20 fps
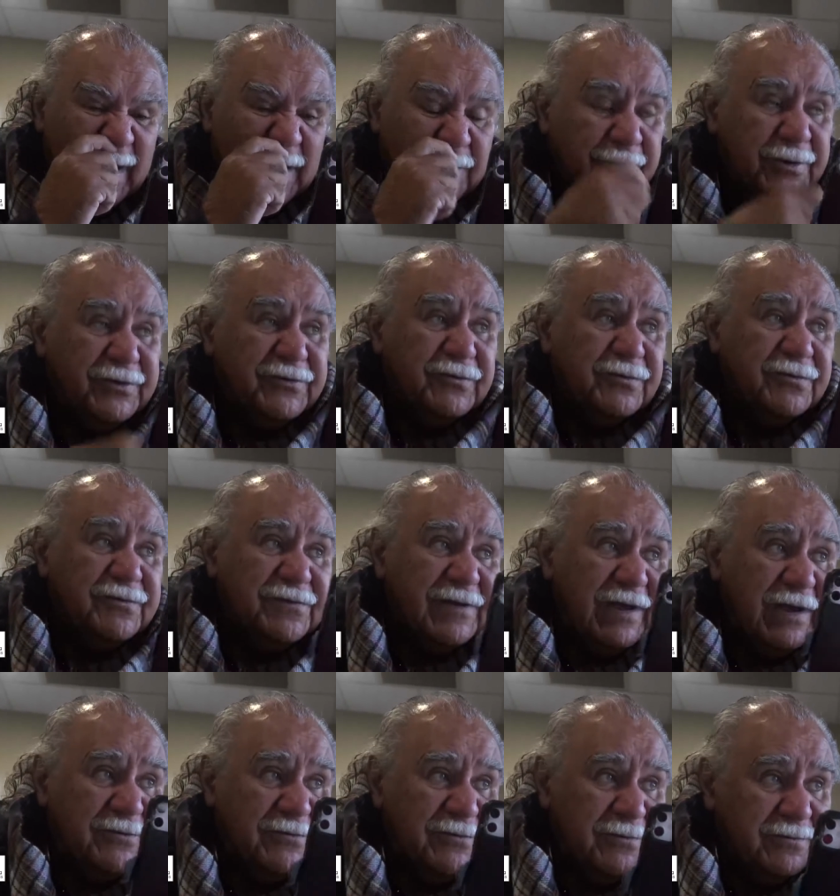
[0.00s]
And ritual
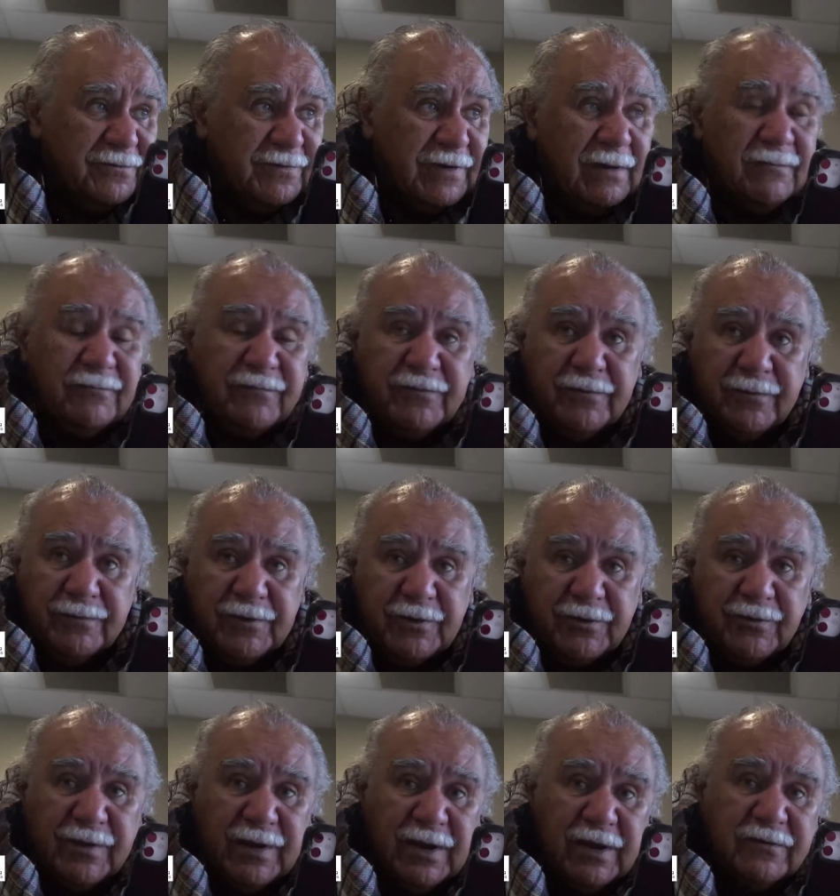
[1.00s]
statutes come from the
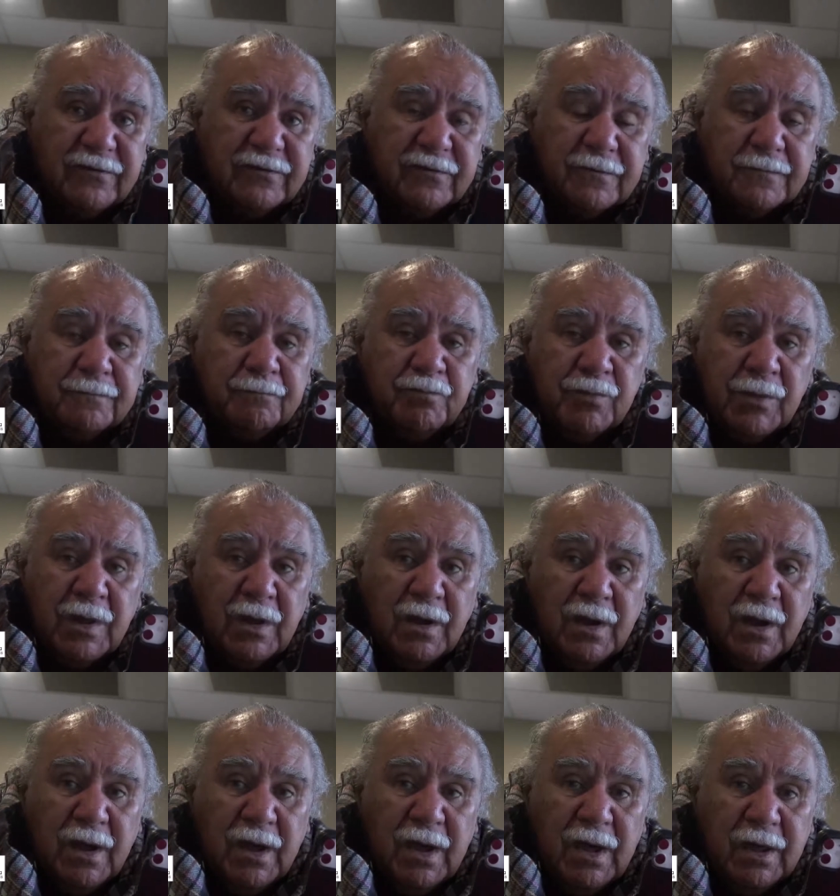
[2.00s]
creation.
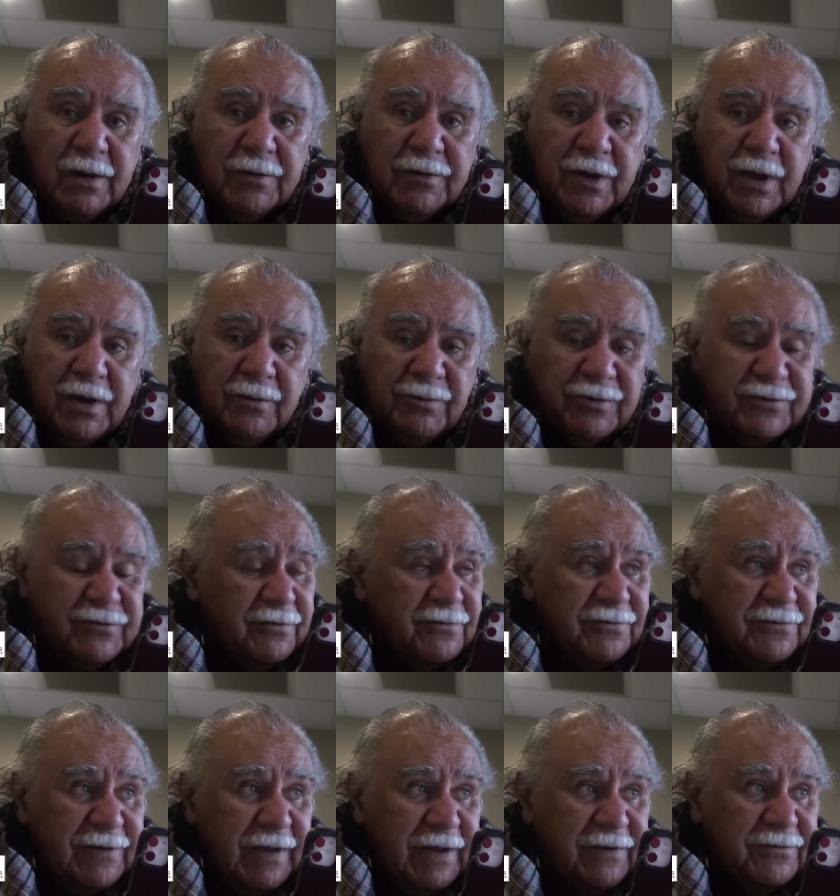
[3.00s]
And uh, ritual
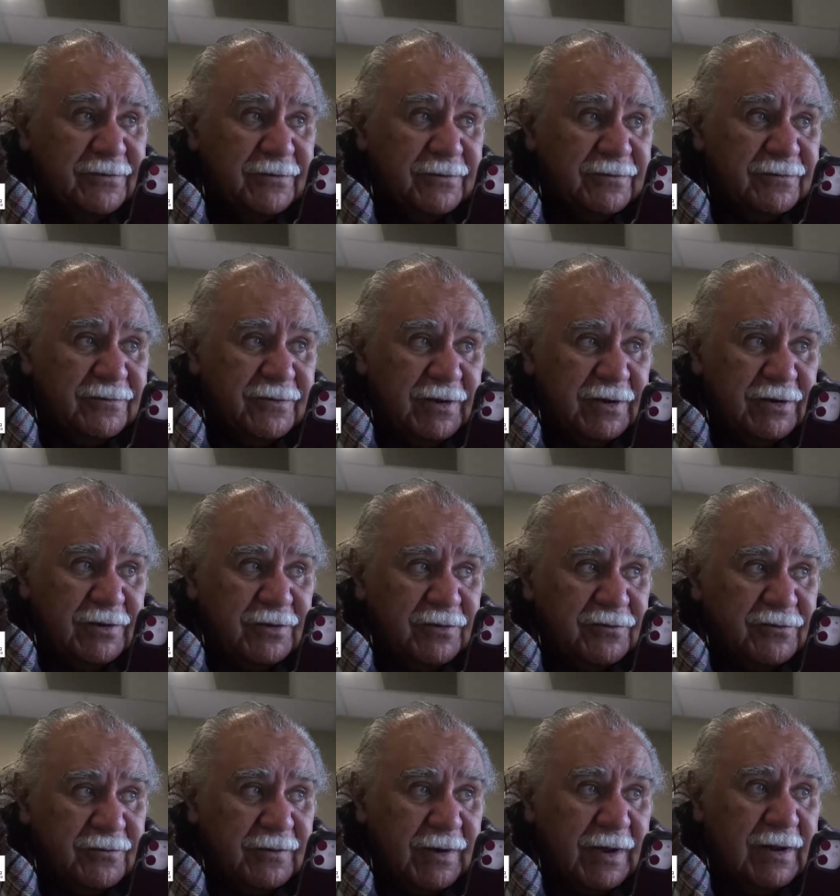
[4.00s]
statutes in
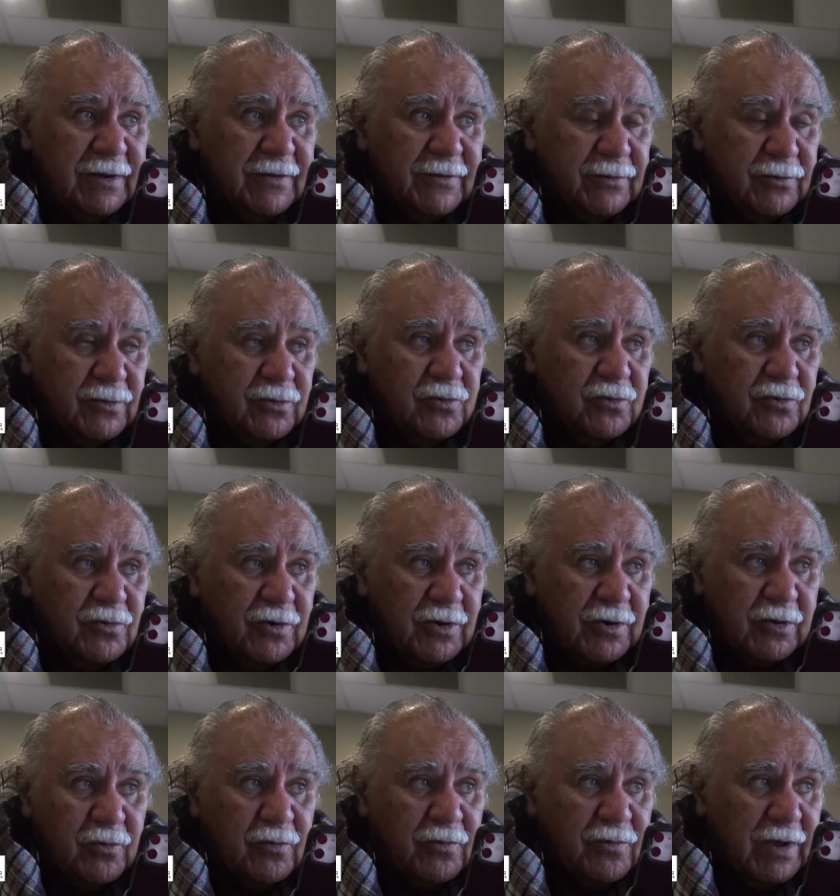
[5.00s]
Australian law are
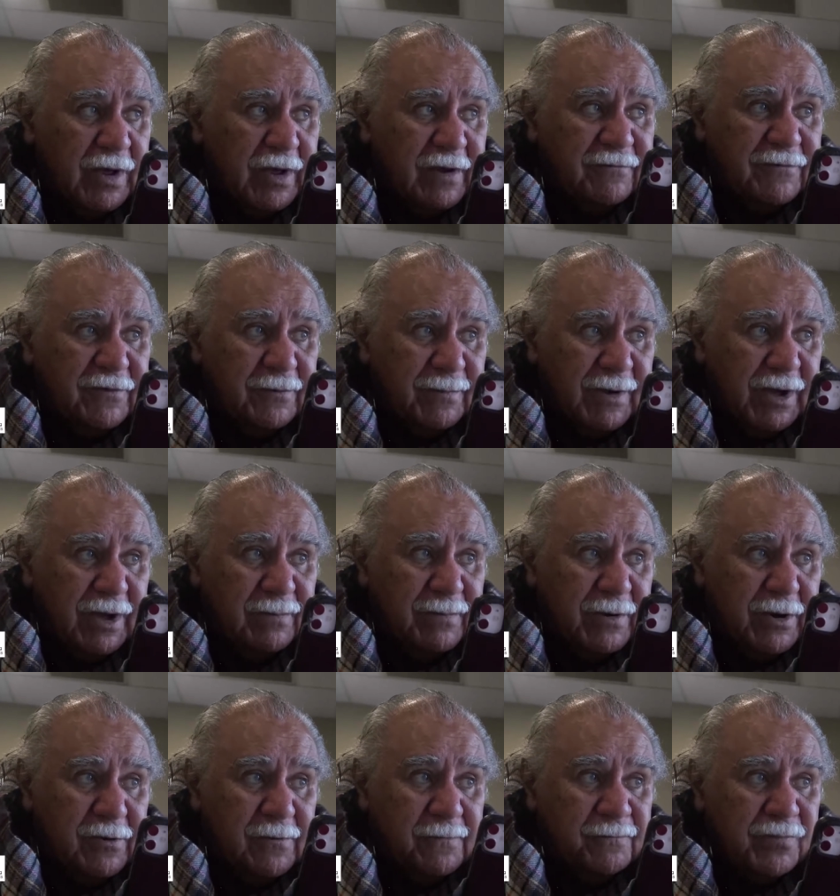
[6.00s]
called after
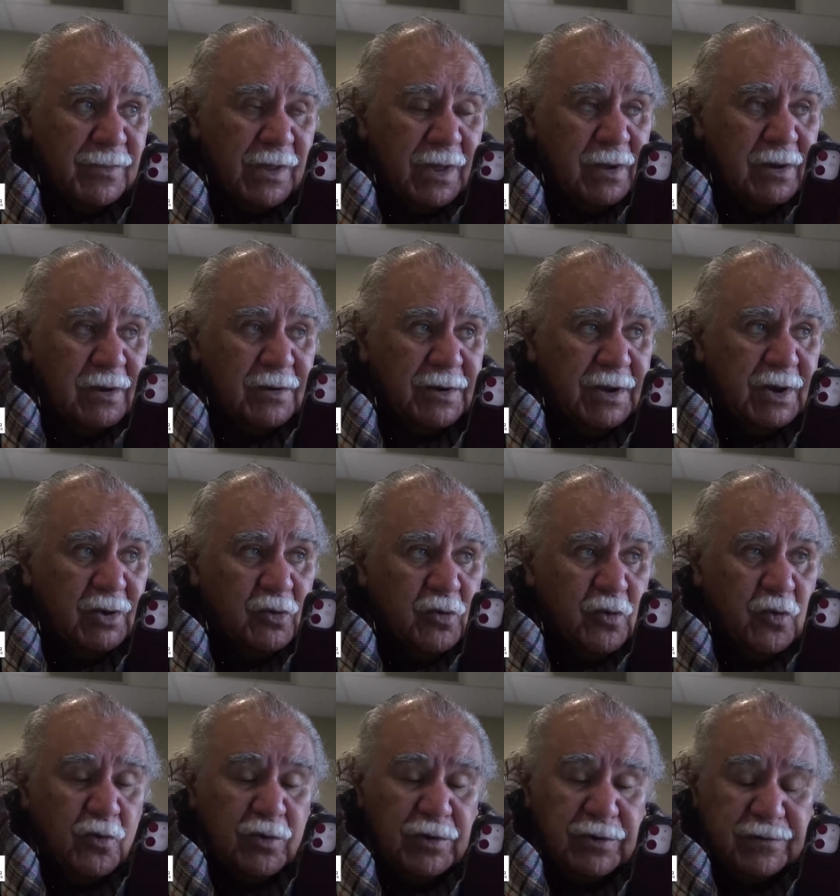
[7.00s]
Mabo. No
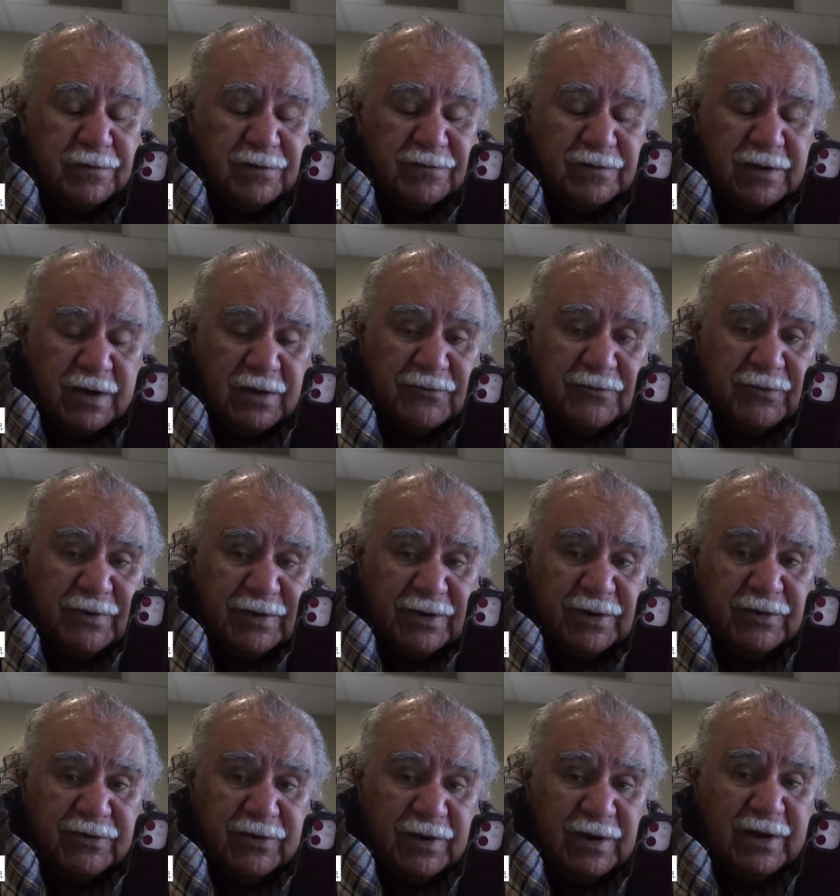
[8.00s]
court in this country
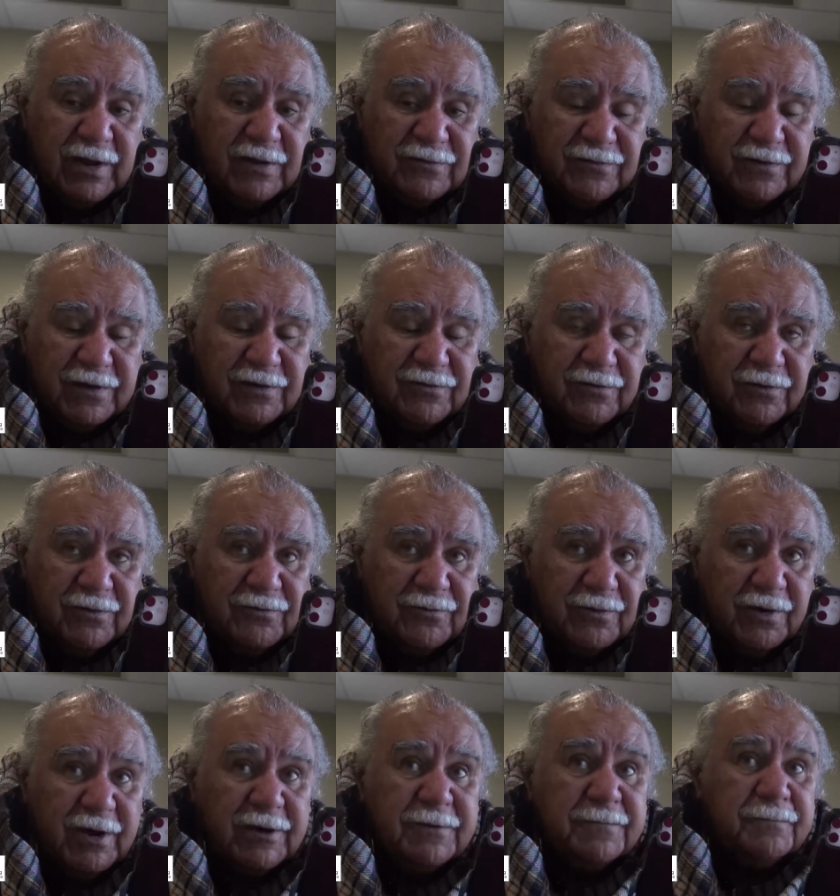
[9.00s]
can tell us that's not
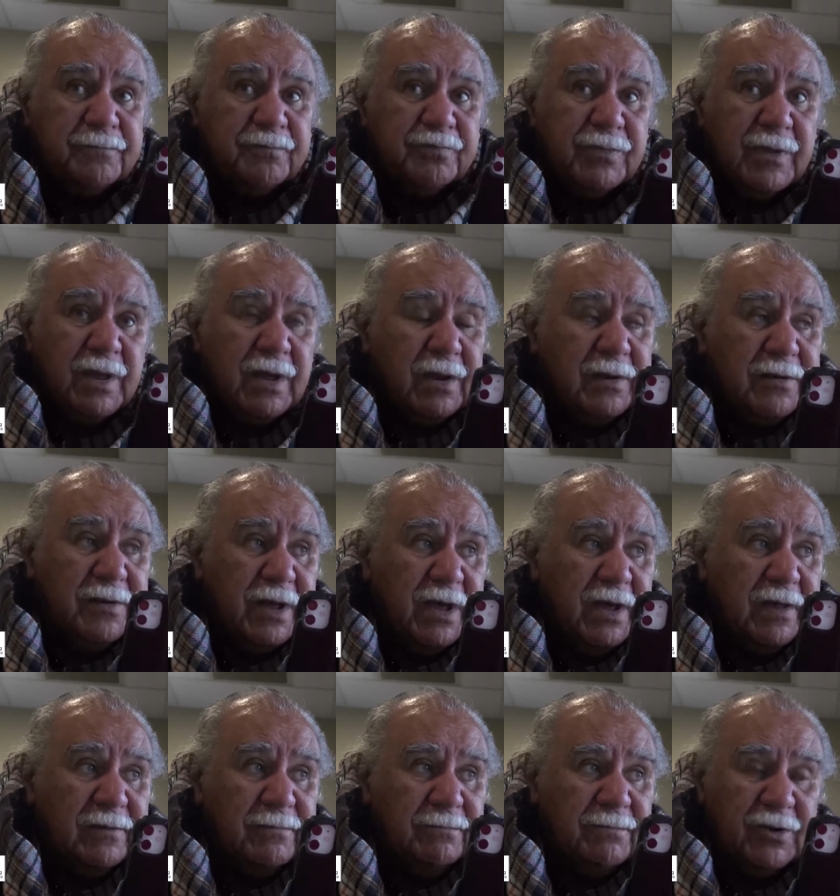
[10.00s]
right, and
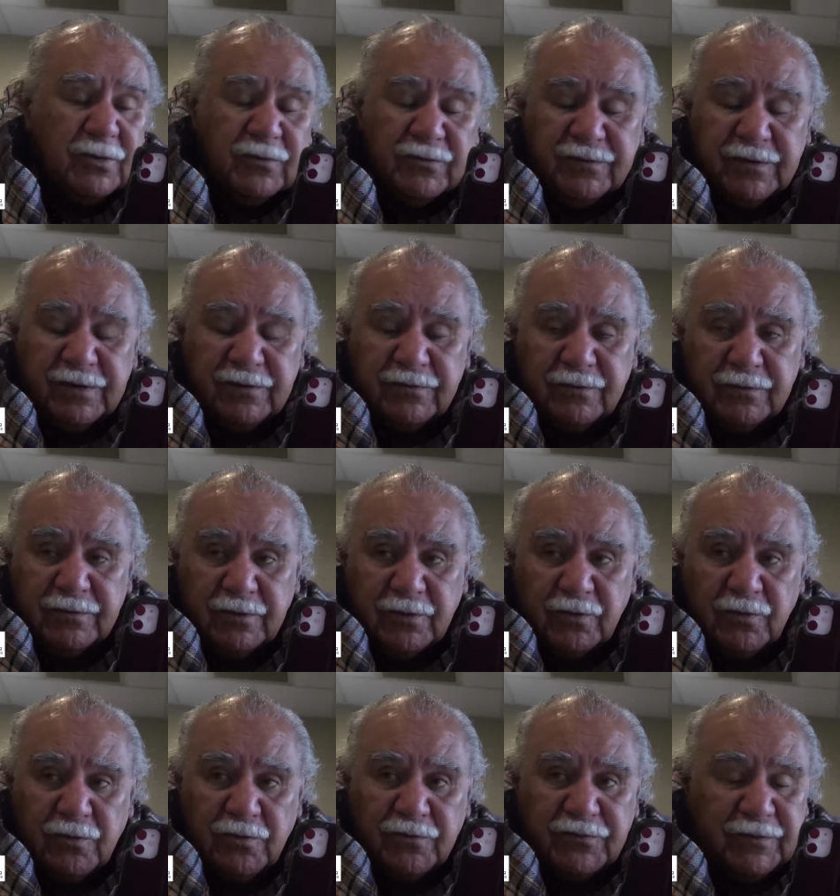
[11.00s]
uh, because the, the
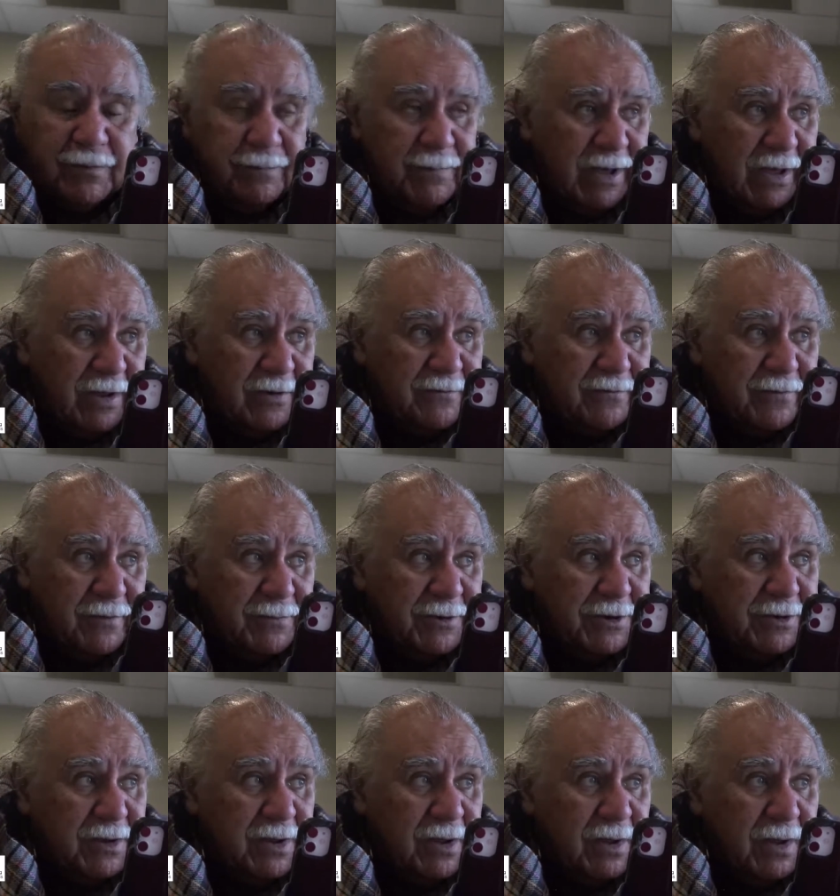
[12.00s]
courts are banned from it.